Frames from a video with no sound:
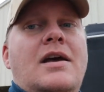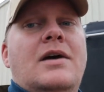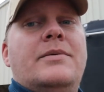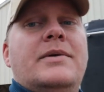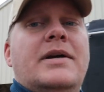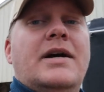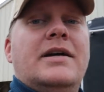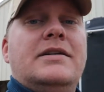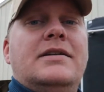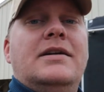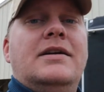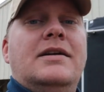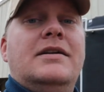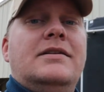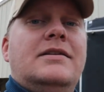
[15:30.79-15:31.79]
and we got
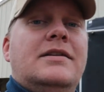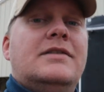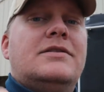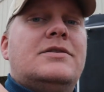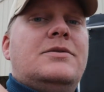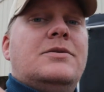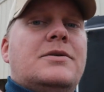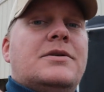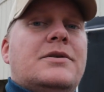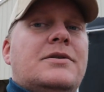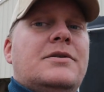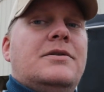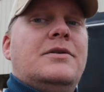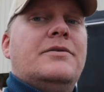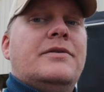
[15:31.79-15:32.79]
to this
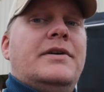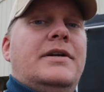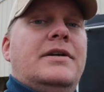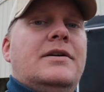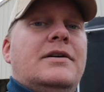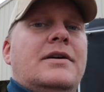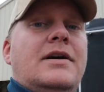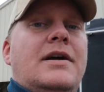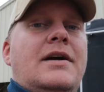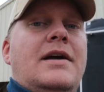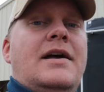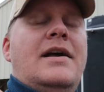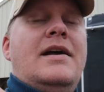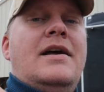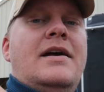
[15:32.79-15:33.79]
corner over here.
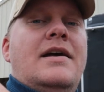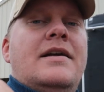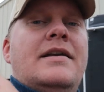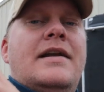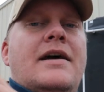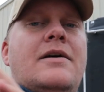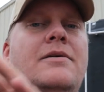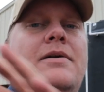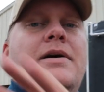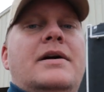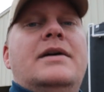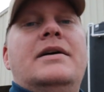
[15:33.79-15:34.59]
Now,